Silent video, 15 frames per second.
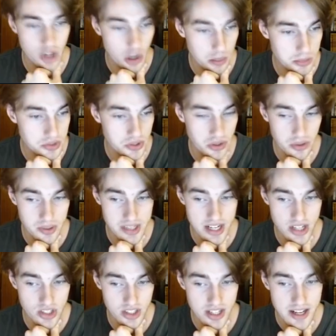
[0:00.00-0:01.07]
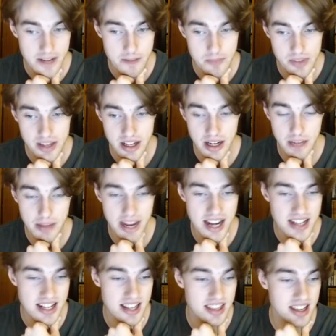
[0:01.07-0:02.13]
Top score was actually
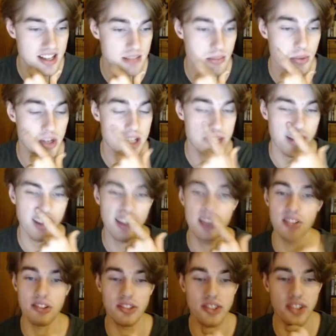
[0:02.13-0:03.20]
18,000 points by Lentils.